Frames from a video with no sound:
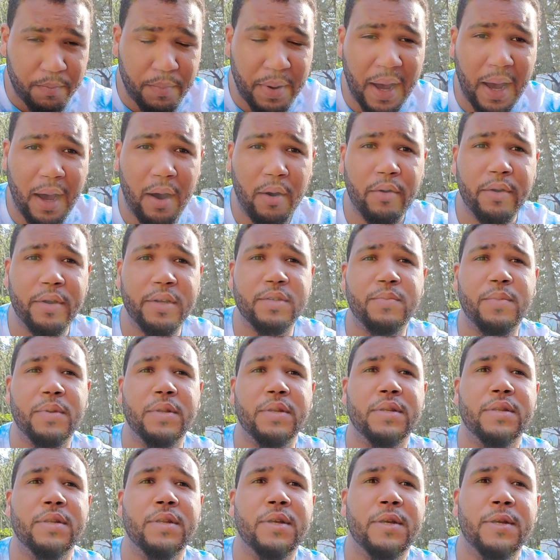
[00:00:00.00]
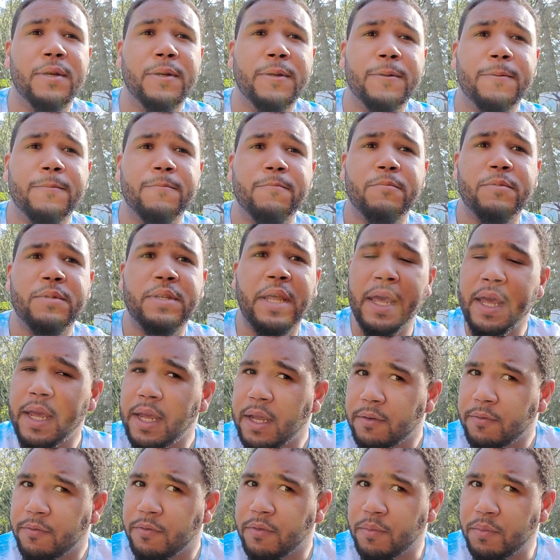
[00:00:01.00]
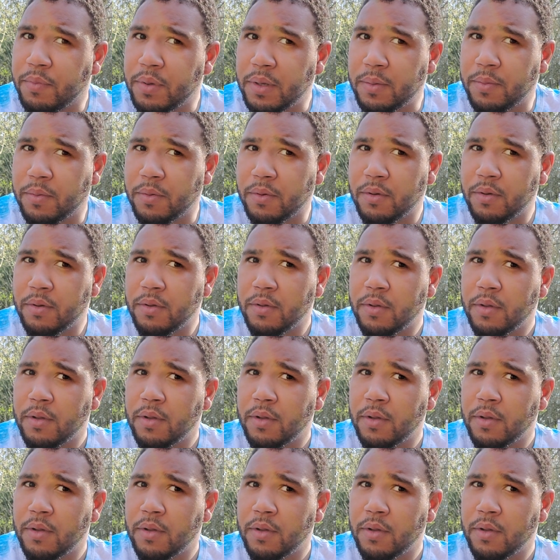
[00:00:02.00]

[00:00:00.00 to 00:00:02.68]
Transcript: power has been taken from people,